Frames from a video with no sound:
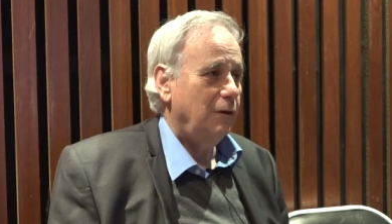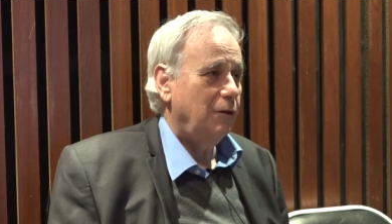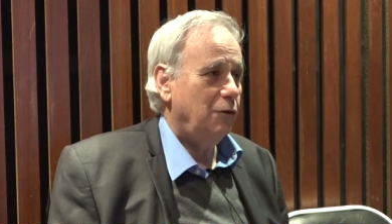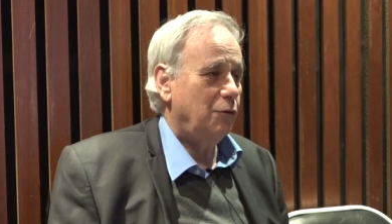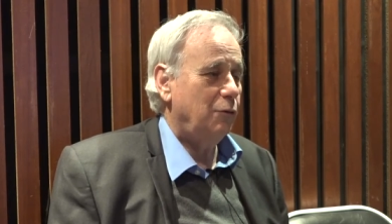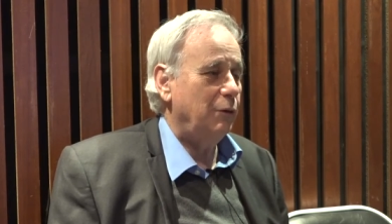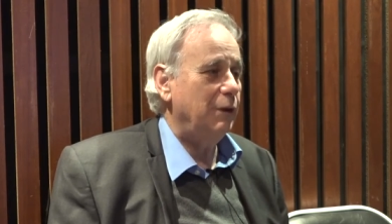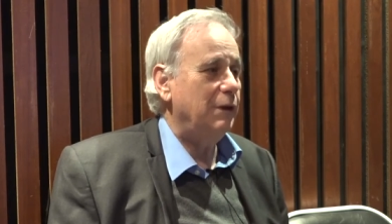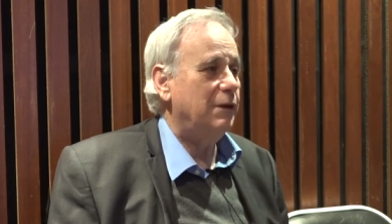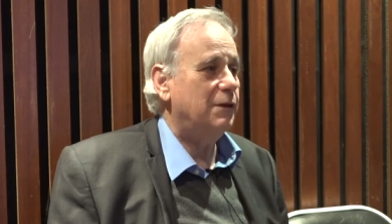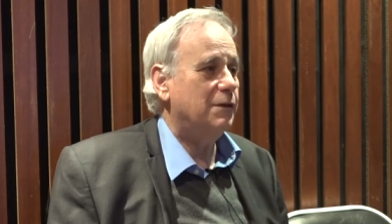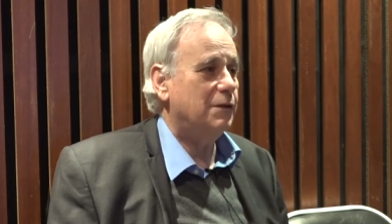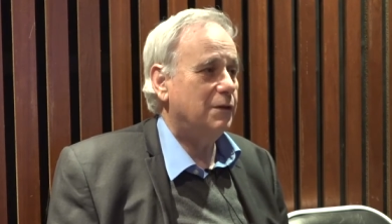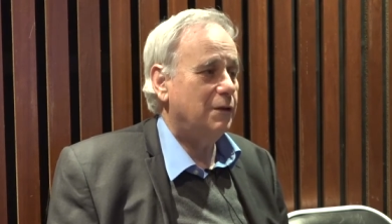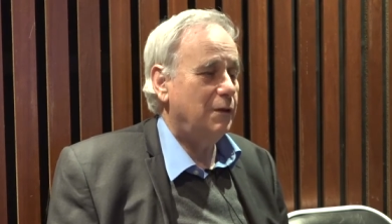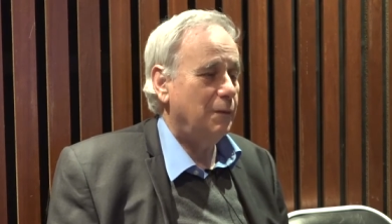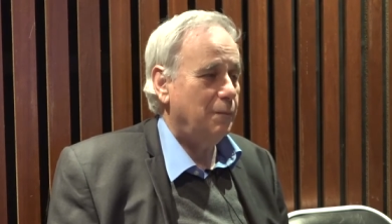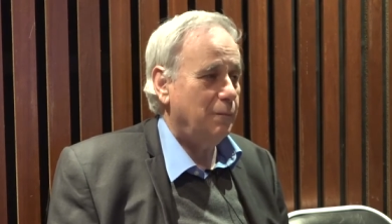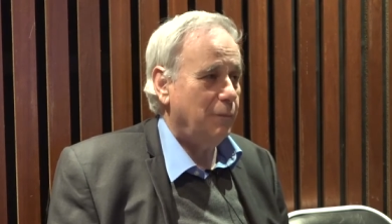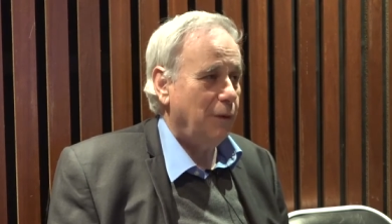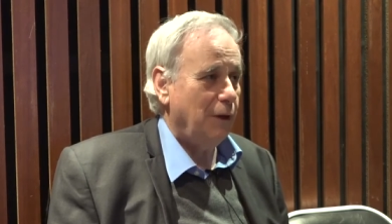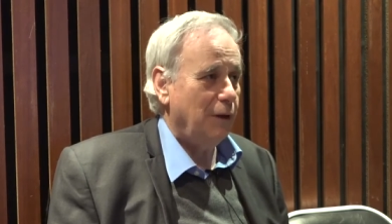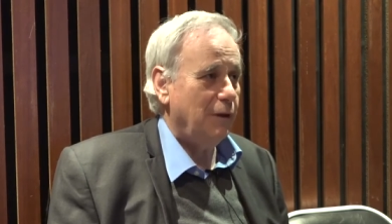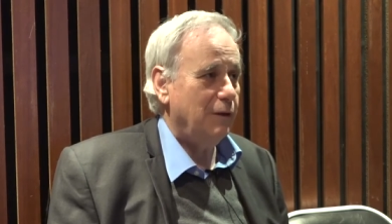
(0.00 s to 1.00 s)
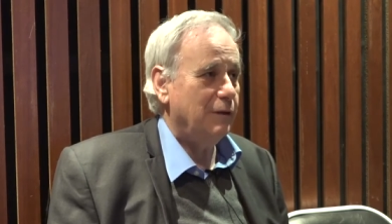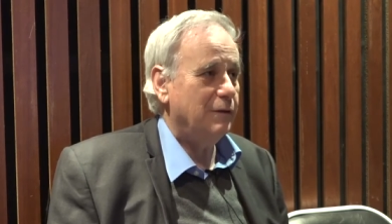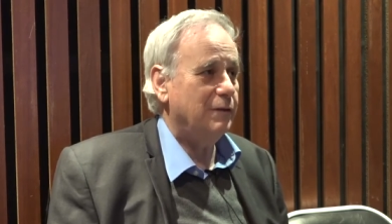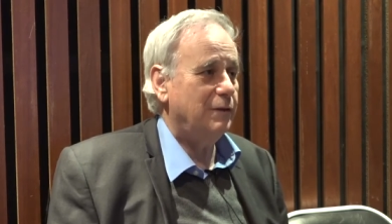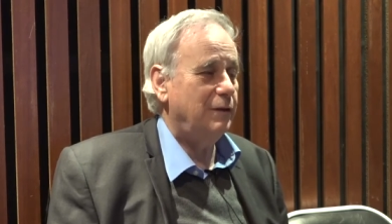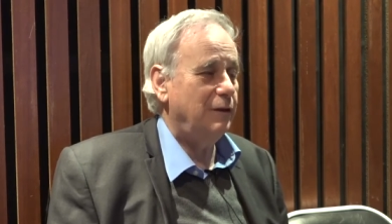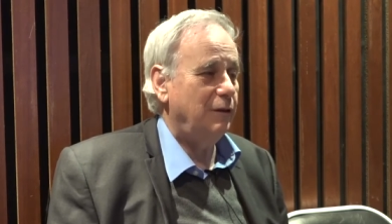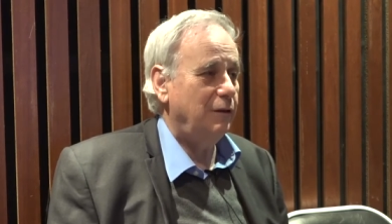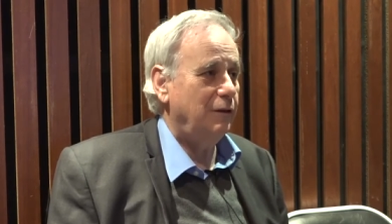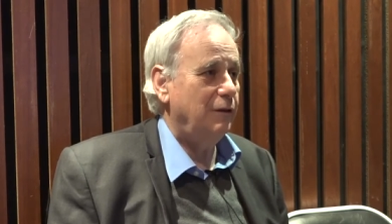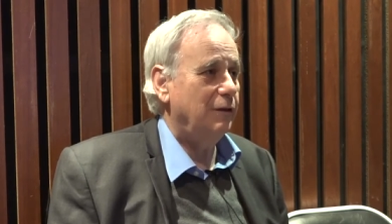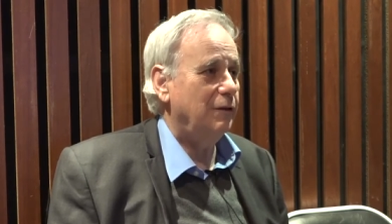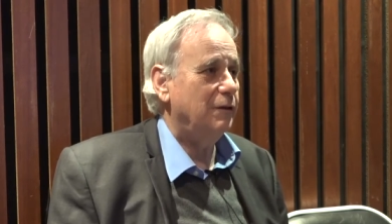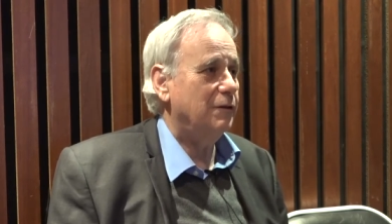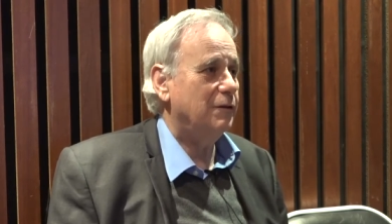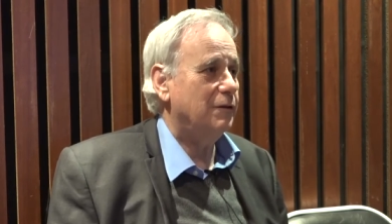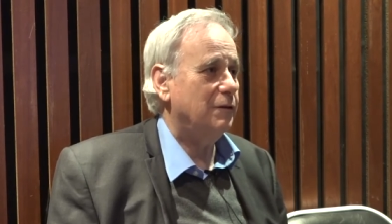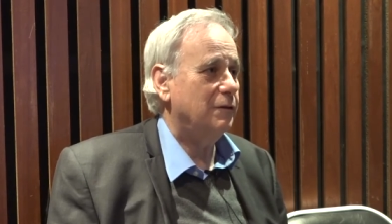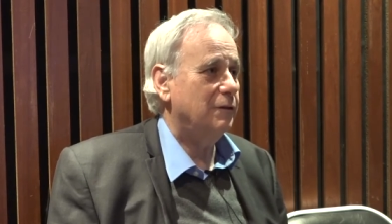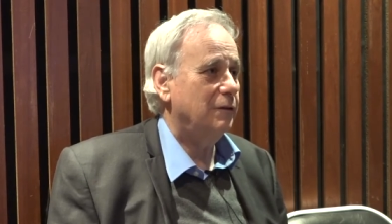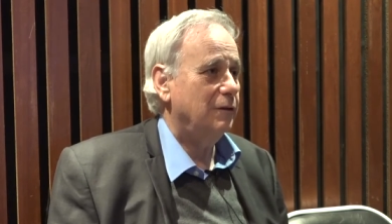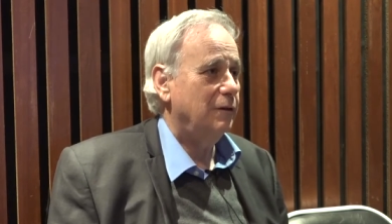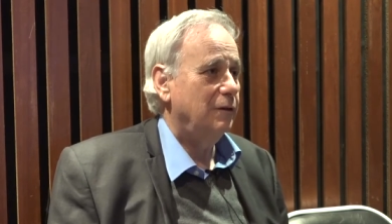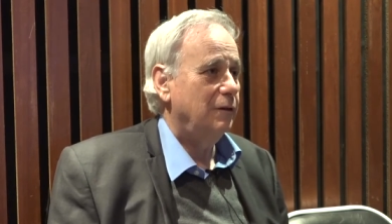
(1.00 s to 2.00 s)
treats the
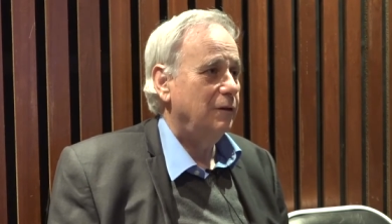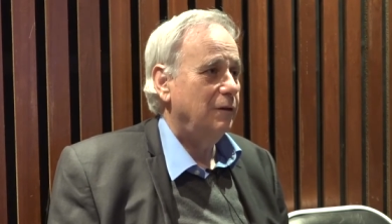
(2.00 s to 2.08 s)
Palestinians